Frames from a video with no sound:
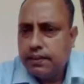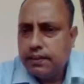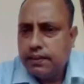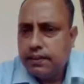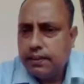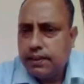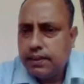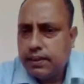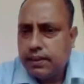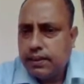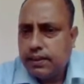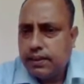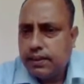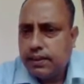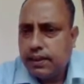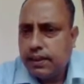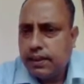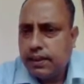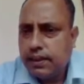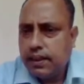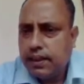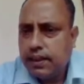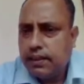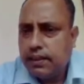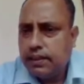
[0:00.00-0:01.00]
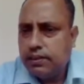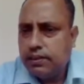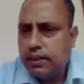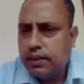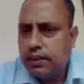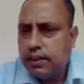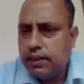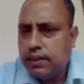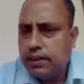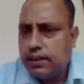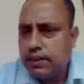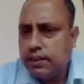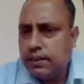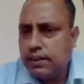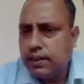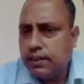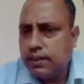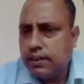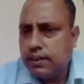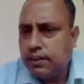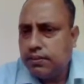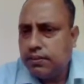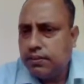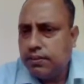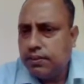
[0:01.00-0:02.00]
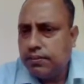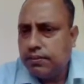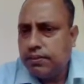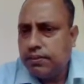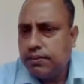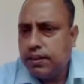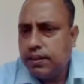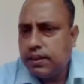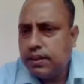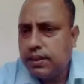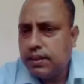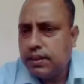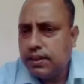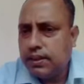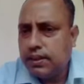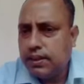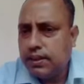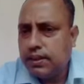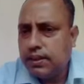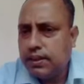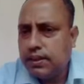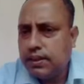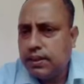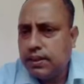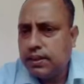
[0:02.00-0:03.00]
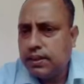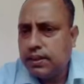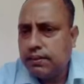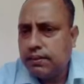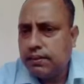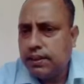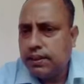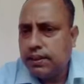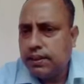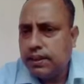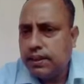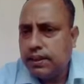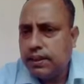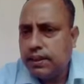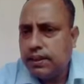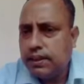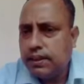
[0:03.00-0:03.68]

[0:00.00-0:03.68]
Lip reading: This one is 650, 60, 70.